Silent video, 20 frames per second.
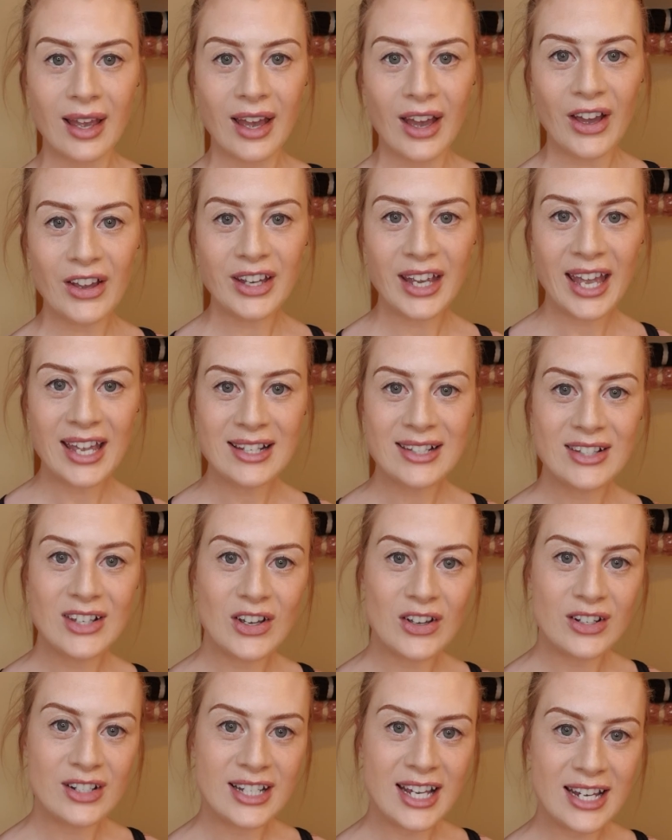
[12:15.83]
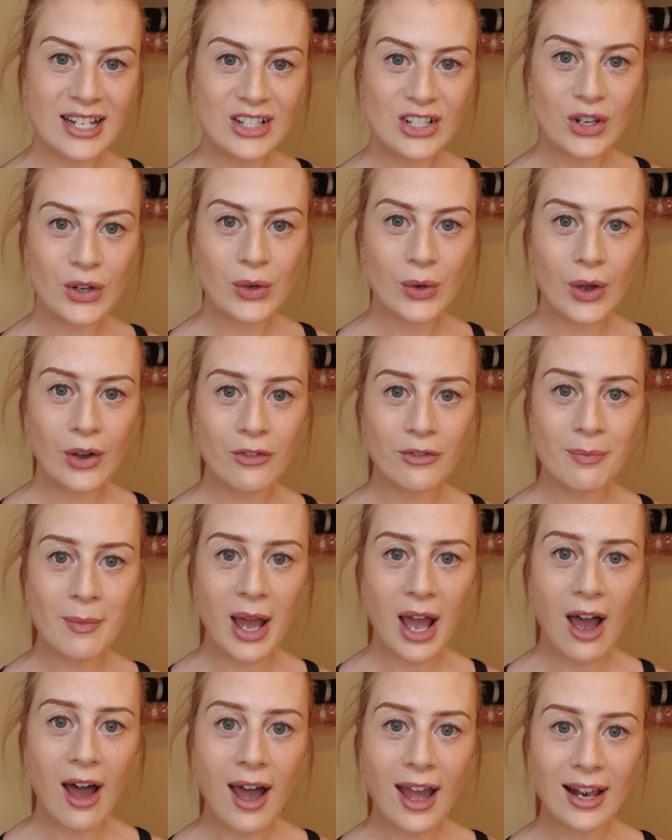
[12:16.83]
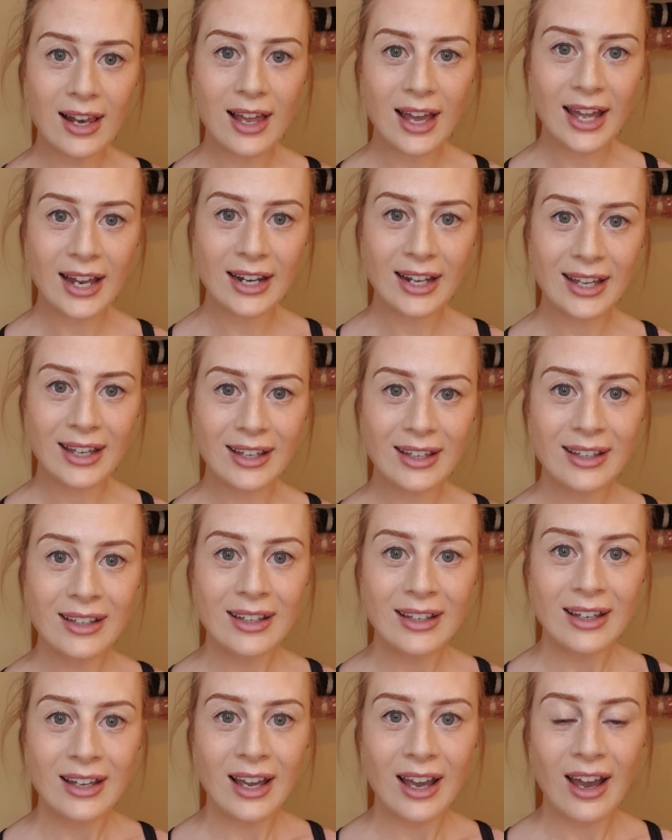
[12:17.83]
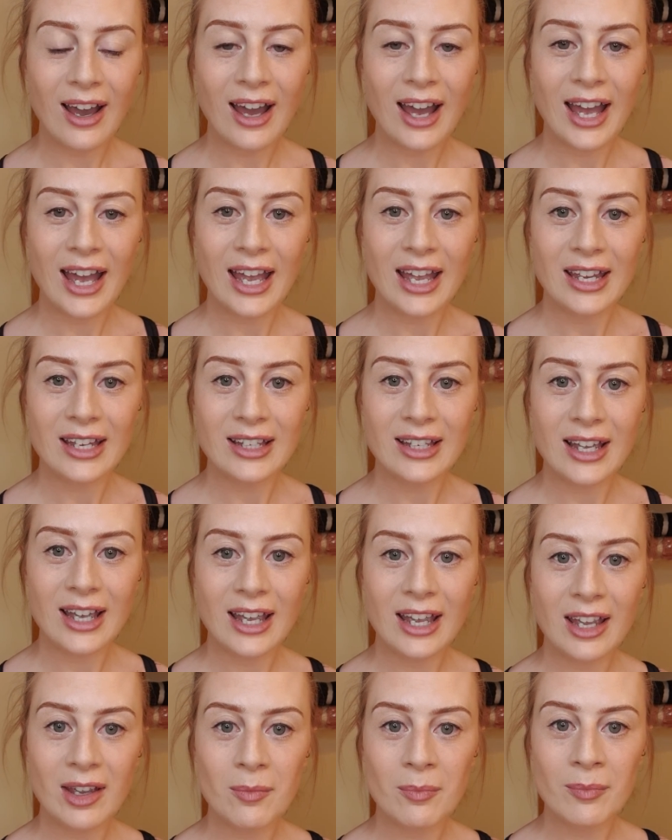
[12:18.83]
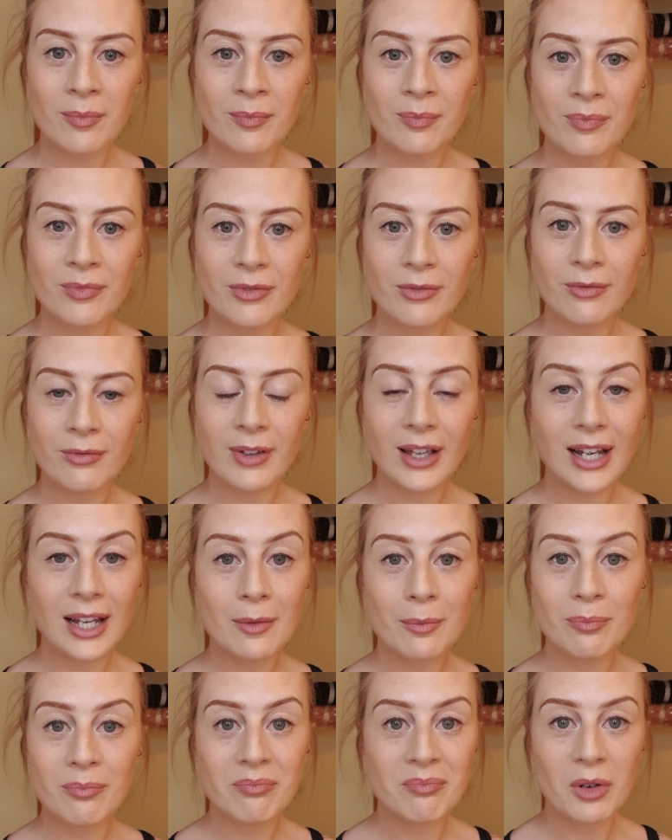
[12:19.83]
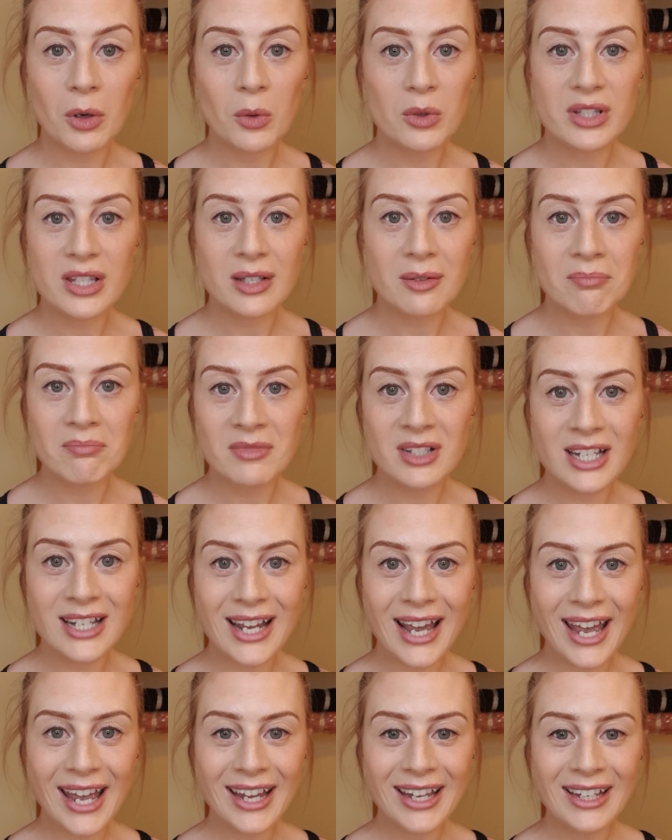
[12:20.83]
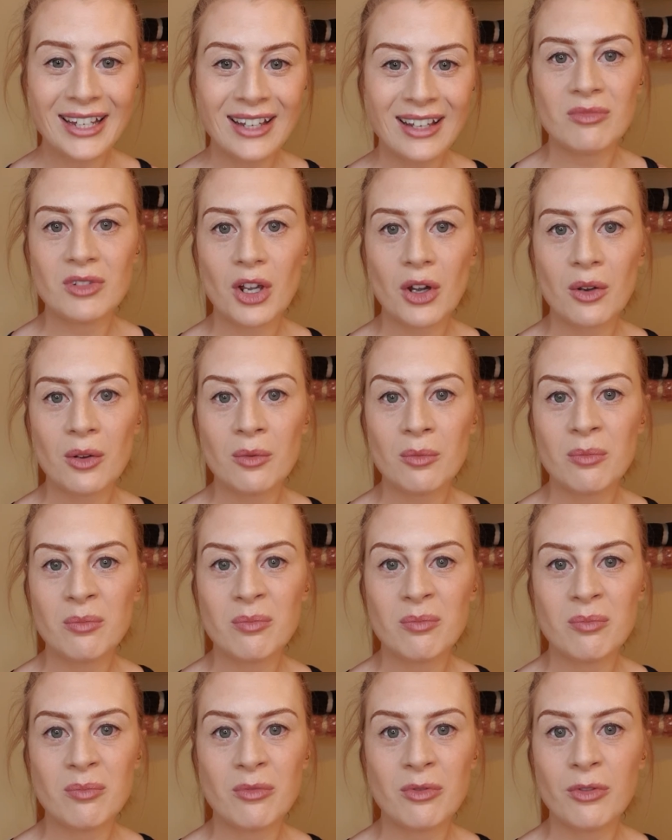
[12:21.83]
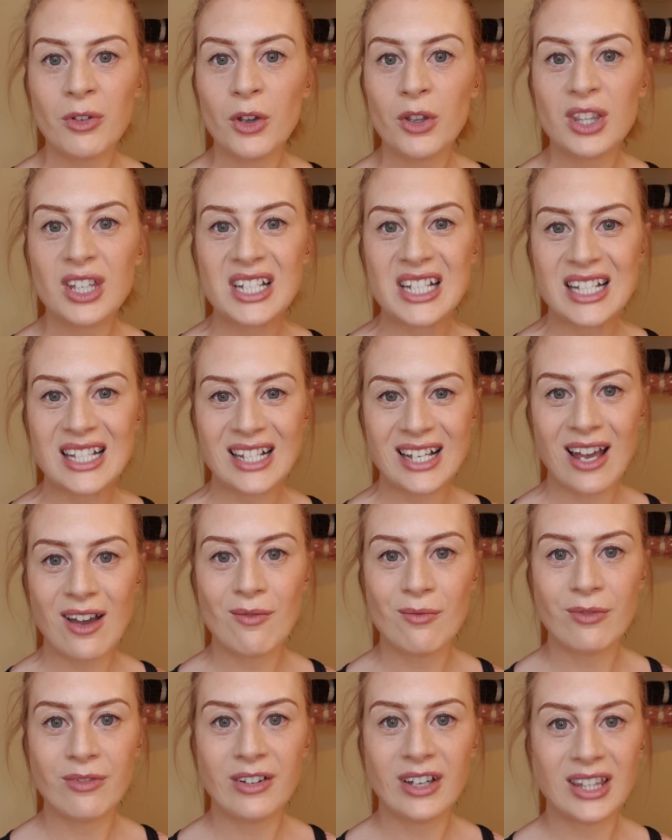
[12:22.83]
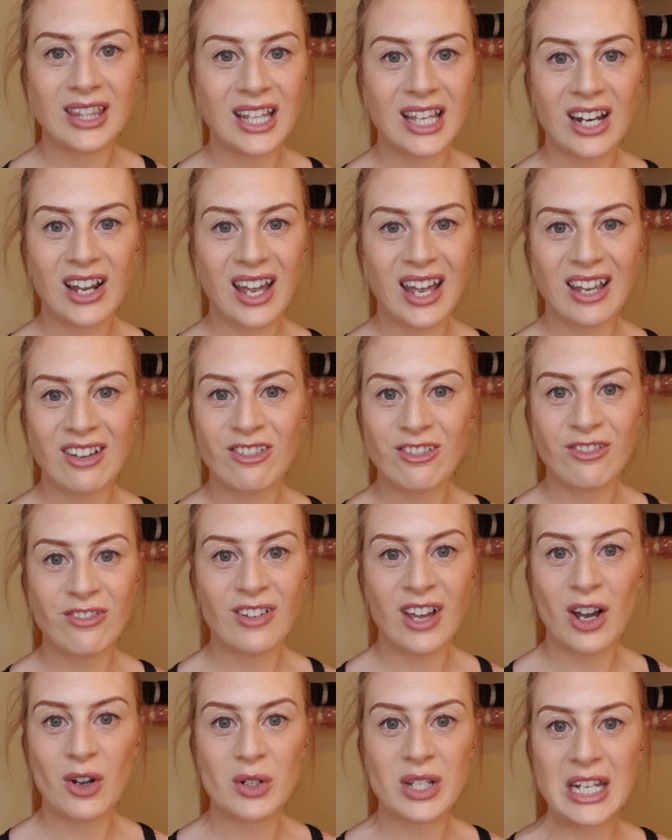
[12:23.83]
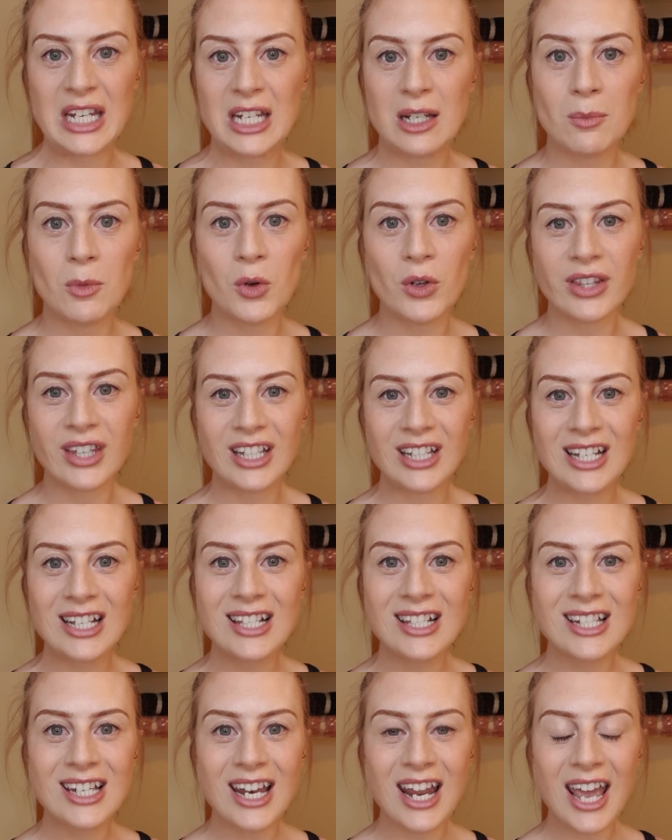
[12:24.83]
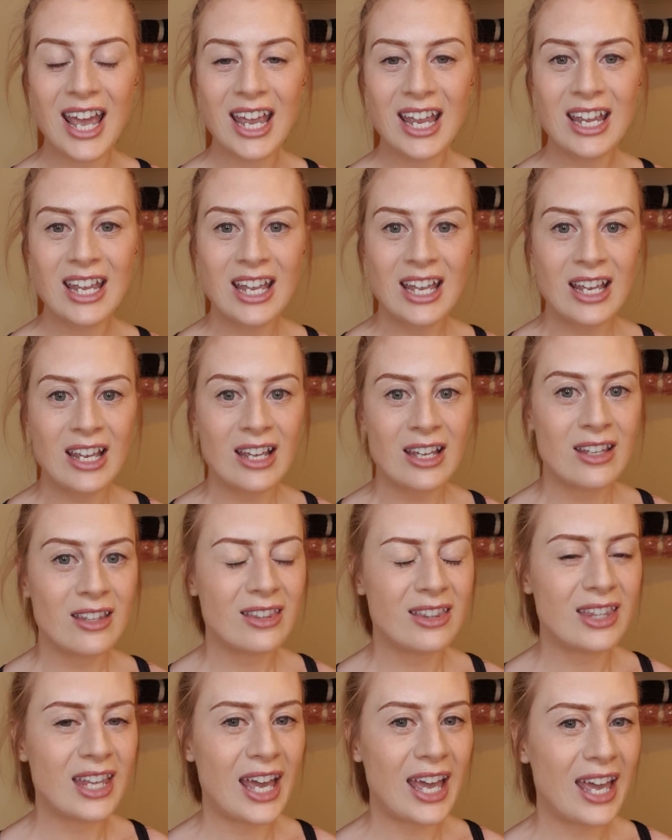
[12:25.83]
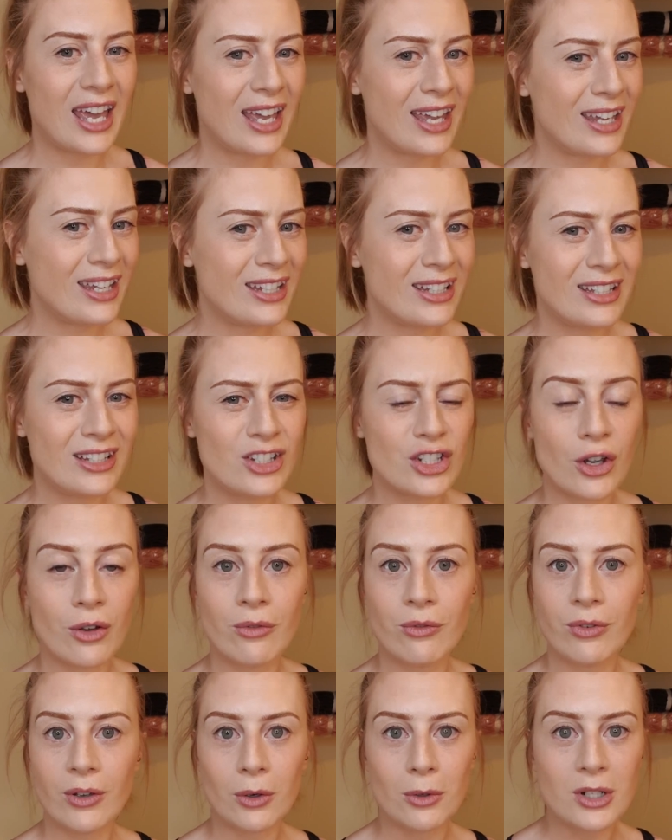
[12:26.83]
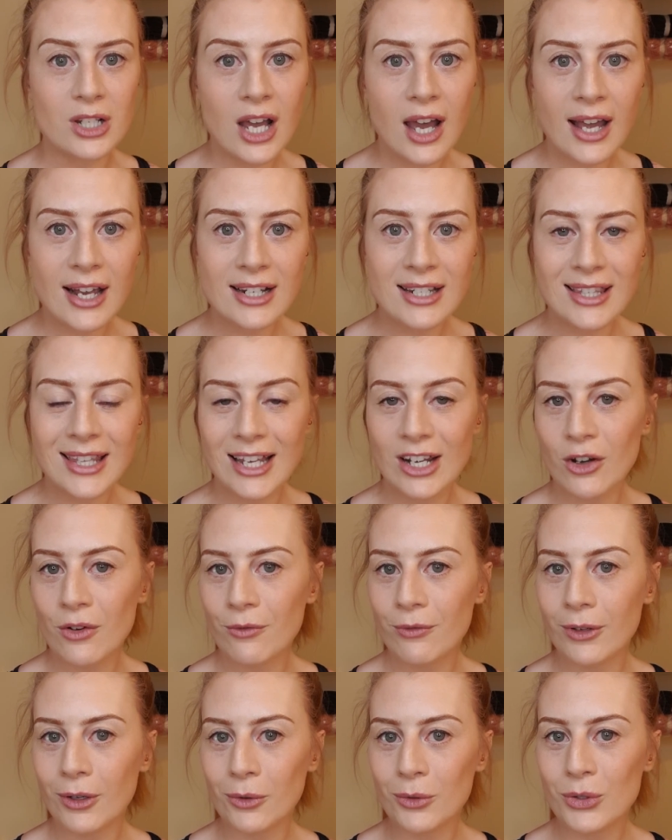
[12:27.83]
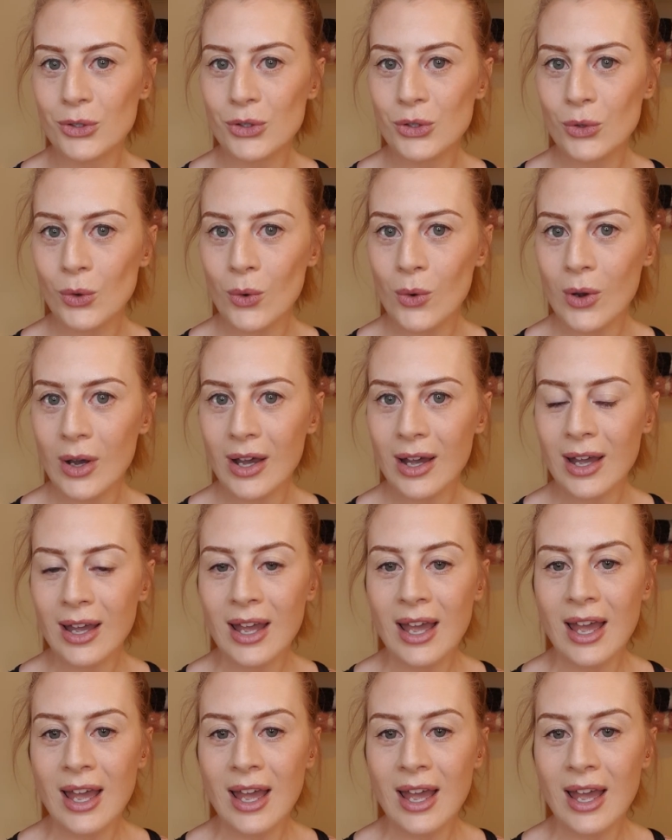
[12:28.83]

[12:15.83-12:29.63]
Okay, so day 2 of my eyeliner. I am feeling awesome today. No further discomfort that I felt any more than yesterday. They don't feel tight, they don't feel sore.